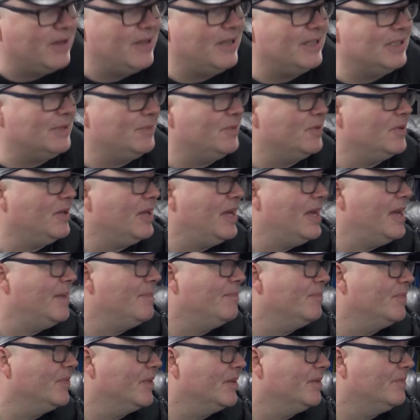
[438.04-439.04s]
a collectible
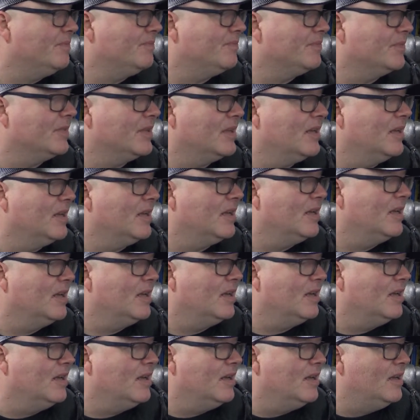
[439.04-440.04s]
game.
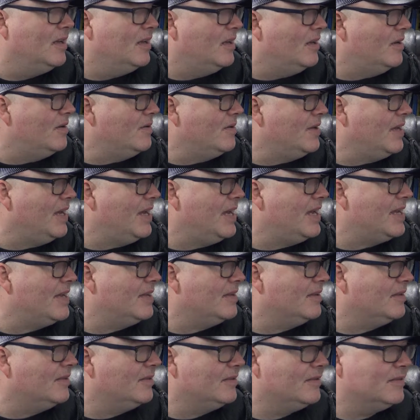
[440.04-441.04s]

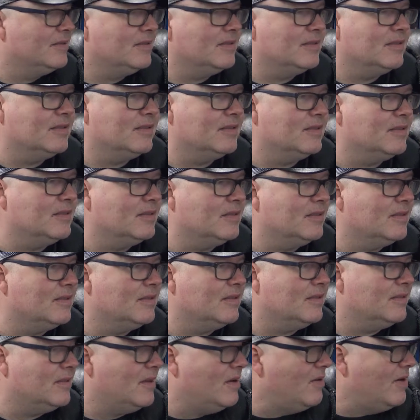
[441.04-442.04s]
Okay,
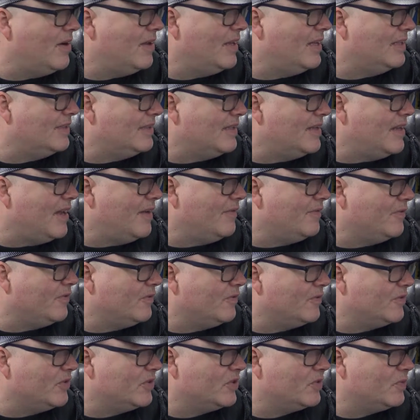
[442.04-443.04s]
alright, that's enough
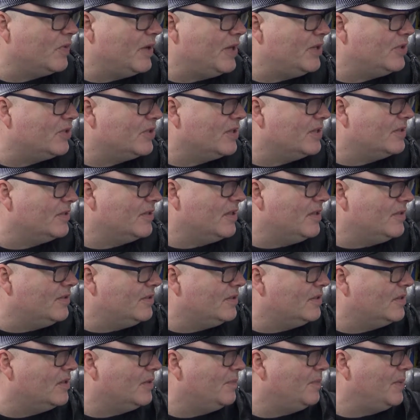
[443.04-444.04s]
of the Switch. Let's turn
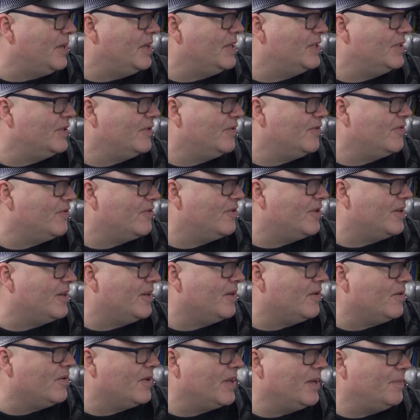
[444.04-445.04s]
to PS3.
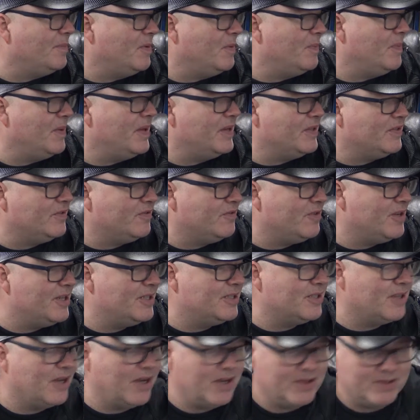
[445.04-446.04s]
I've got a couple of PS3
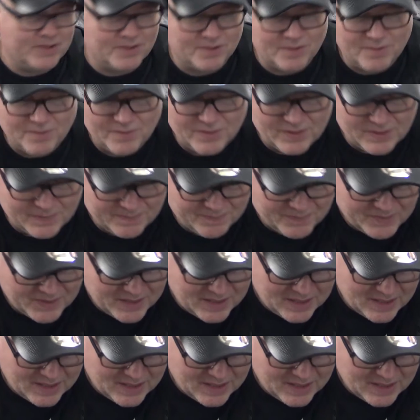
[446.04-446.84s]
titles.